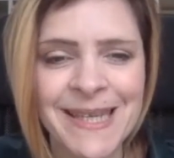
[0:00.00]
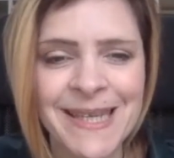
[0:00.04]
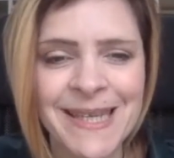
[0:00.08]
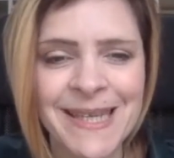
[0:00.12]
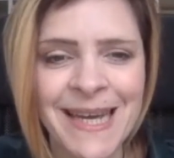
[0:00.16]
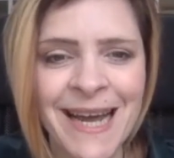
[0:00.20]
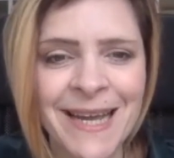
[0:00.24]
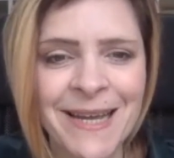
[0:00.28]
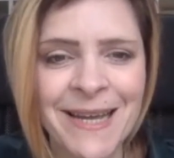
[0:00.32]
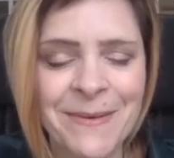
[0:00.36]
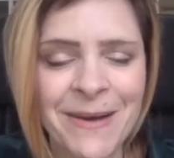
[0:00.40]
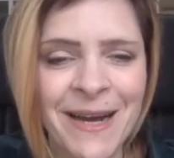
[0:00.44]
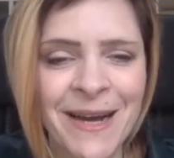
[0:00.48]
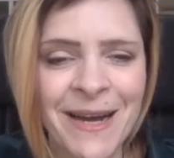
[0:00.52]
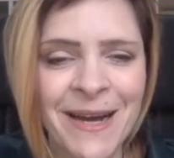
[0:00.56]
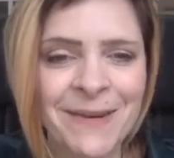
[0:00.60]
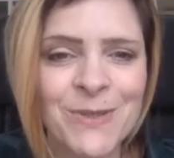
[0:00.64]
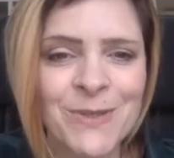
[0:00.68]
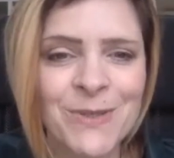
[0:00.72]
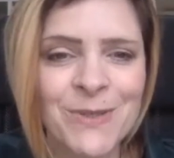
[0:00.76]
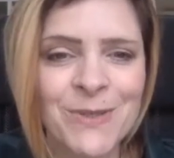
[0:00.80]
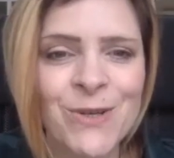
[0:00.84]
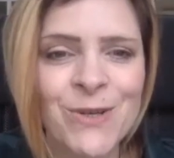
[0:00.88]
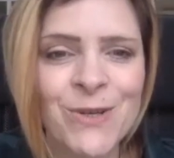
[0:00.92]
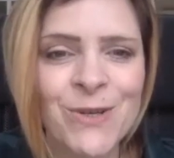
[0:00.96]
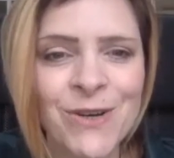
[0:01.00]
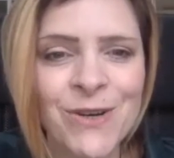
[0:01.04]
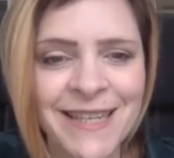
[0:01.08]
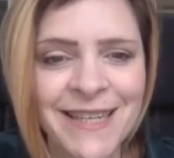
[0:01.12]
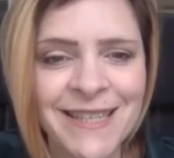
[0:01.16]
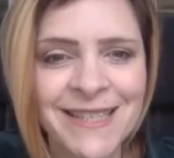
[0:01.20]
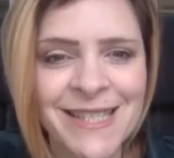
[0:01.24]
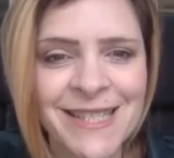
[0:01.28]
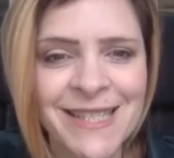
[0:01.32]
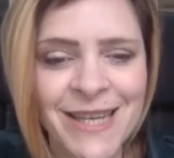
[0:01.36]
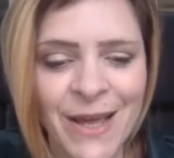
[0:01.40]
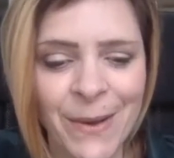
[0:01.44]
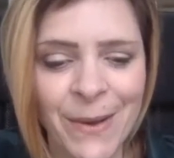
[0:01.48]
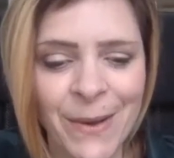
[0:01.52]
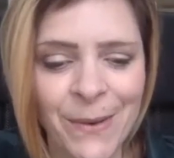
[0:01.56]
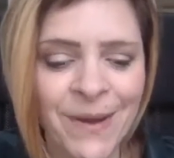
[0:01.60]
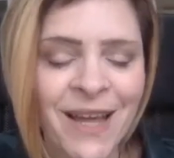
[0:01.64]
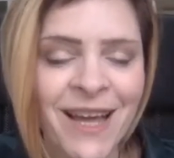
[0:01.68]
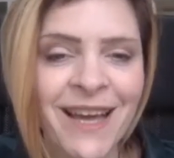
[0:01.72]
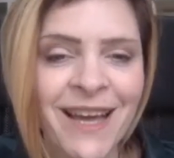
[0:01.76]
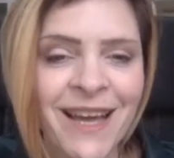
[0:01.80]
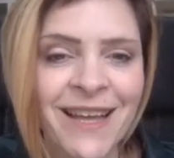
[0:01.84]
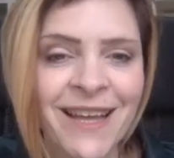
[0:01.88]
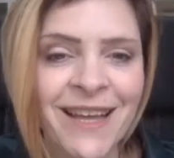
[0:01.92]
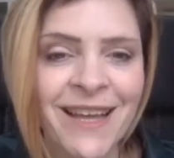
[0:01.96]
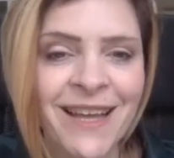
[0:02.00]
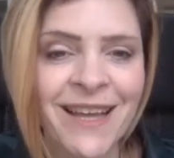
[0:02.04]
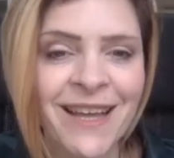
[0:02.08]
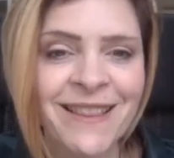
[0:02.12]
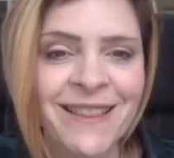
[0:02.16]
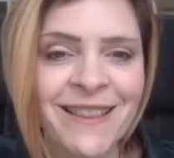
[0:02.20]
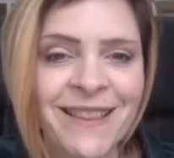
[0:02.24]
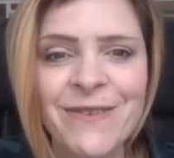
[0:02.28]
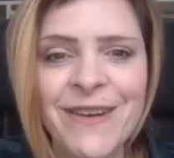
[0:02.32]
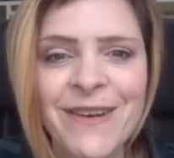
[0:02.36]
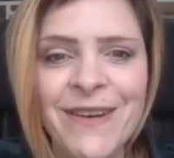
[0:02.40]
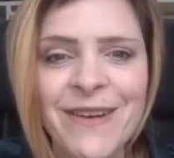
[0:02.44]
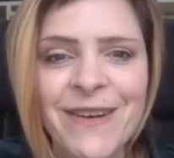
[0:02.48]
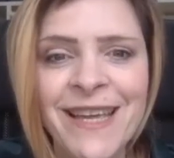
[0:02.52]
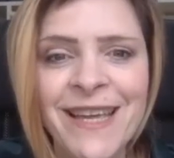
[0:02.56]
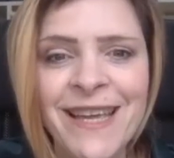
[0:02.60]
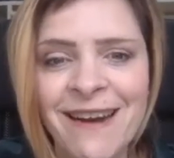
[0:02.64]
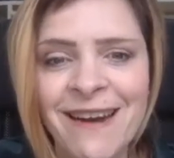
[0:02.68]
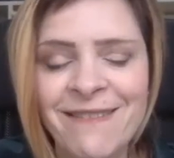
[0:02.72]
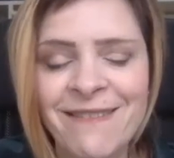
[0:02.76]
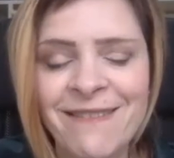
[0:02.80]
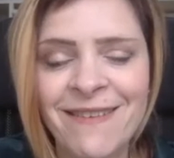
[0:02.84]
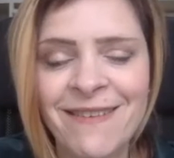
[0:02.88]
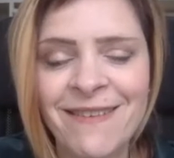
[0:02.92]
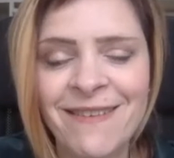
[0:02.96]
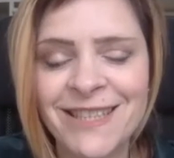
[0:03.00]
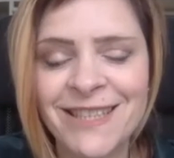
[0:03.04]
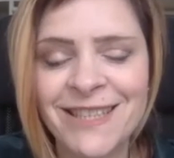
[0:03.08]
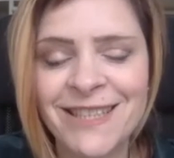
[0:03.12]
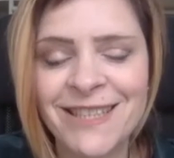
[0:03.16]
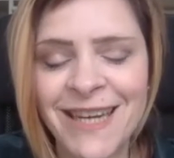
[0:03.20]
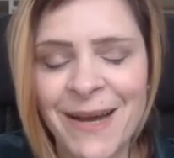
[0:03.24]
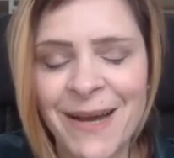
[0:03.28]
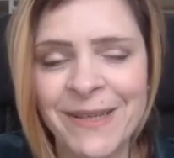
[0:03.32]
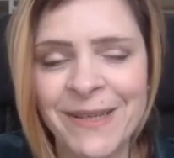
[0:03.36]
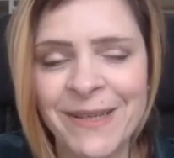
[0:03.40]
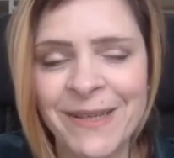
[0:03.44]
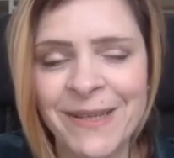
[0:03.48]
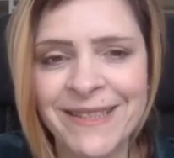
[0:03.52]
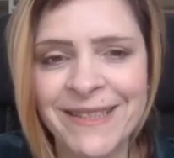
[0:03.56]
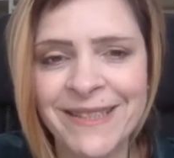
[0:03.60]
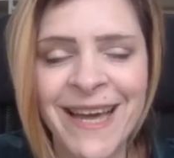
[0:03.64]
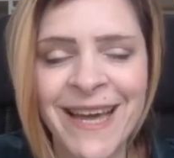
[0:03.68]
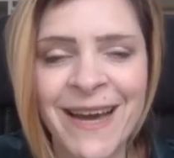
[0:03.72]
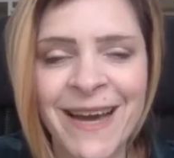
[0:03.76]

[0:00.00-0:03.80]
I am talking to the lovely Caroline Chapman.